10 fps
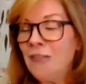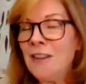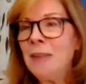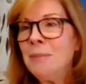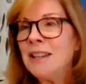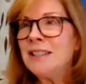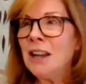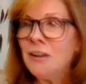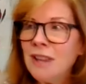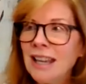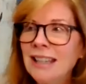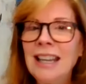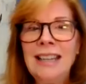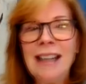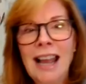I found myself like
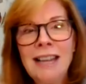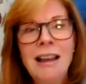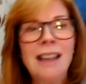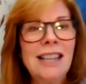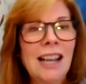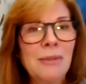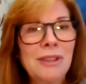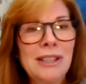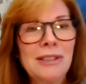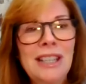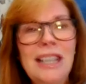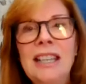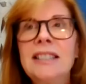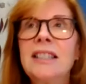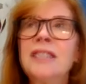getting eye contact with little
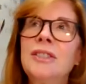kids because